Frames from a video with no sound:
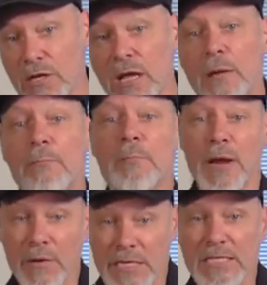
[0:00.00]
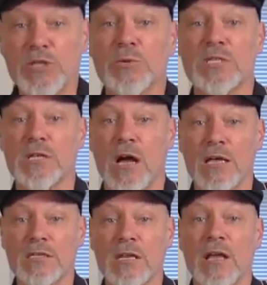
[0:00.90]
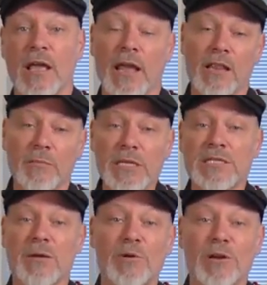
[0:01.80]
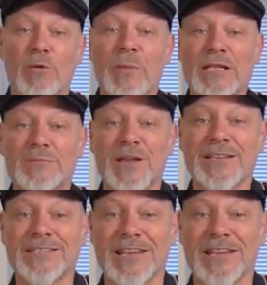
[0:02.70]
it marries into a sauce, and in the meantime, we're going to go make some nice